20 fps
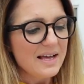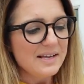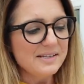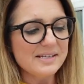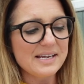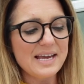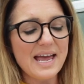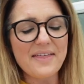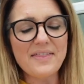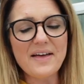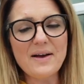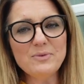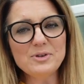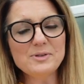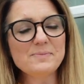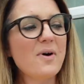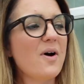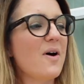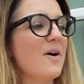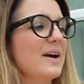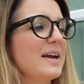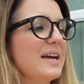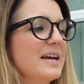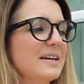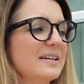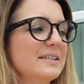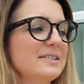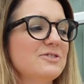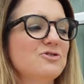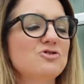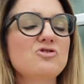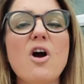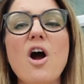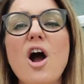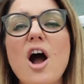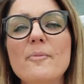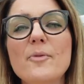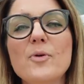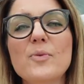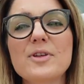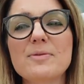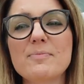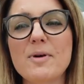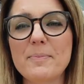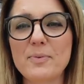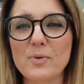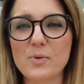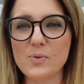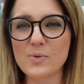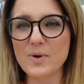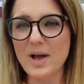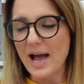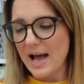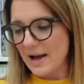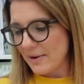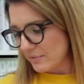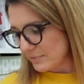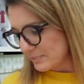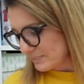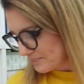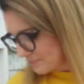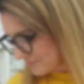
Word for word: So yeah, that was my drama with my ball gown.